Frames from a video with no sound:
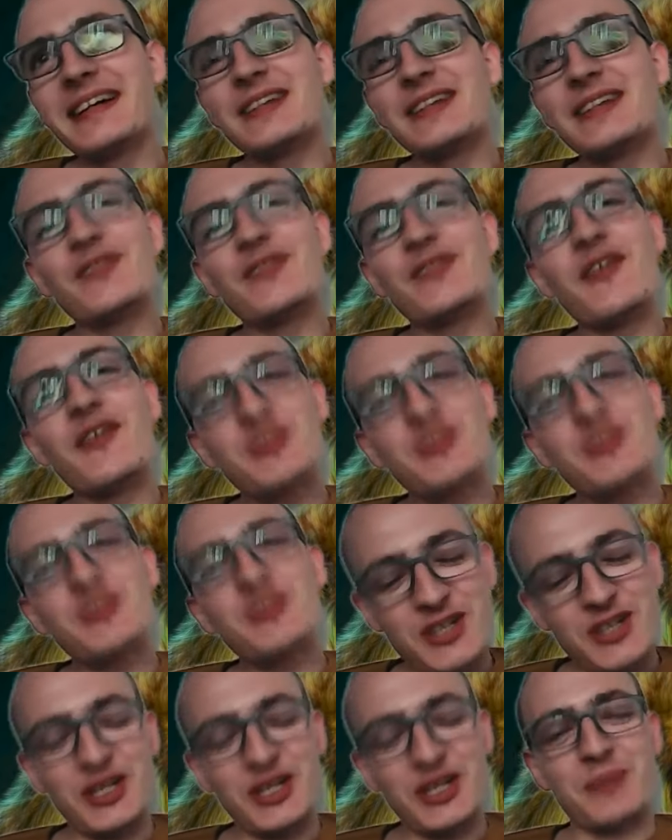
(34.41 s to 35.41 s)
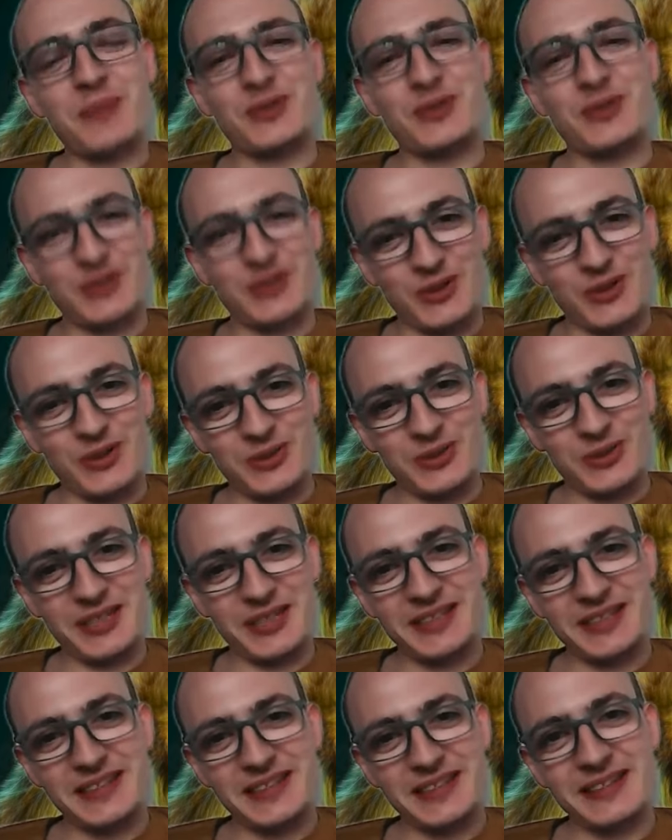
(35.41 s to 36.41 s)
it's a very special episode
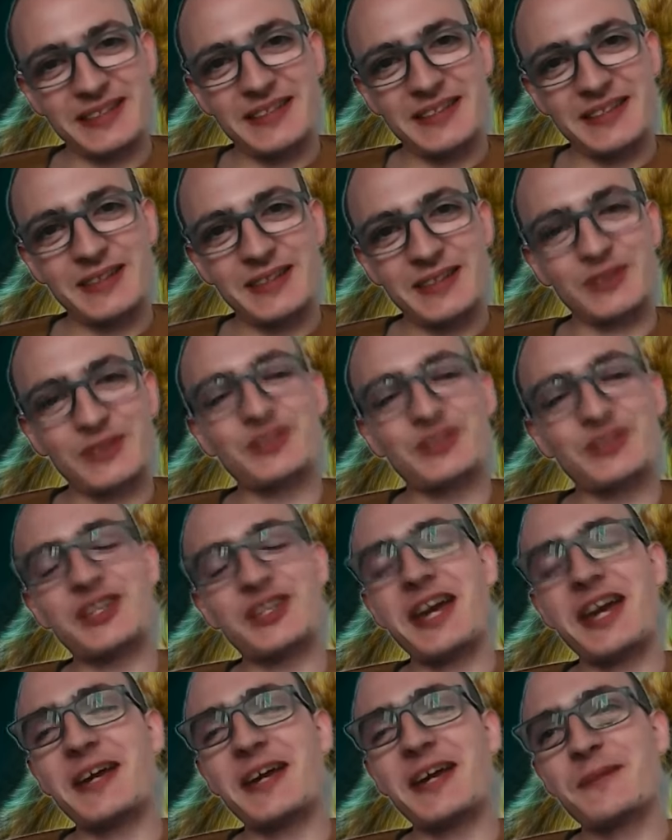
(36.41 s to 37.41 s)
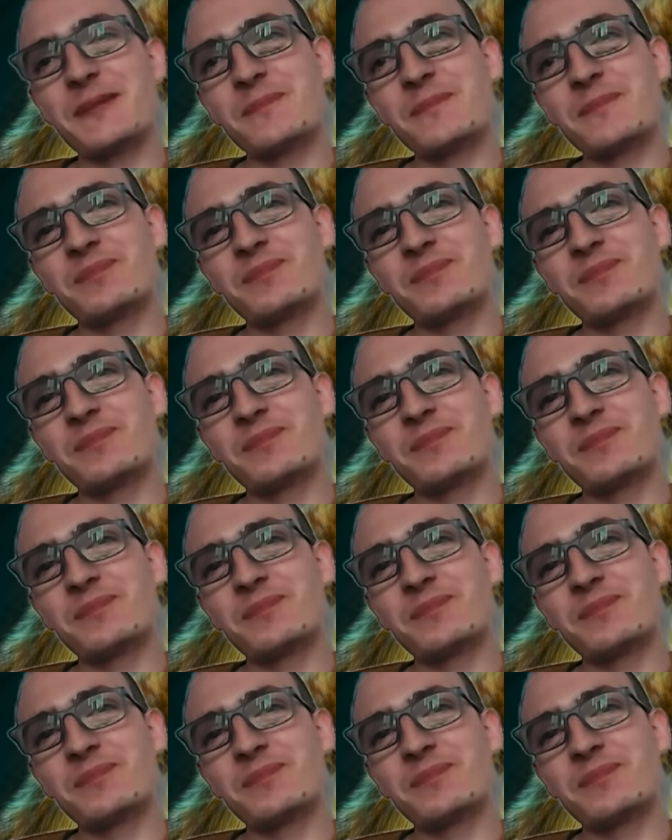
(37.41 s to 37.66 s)
because today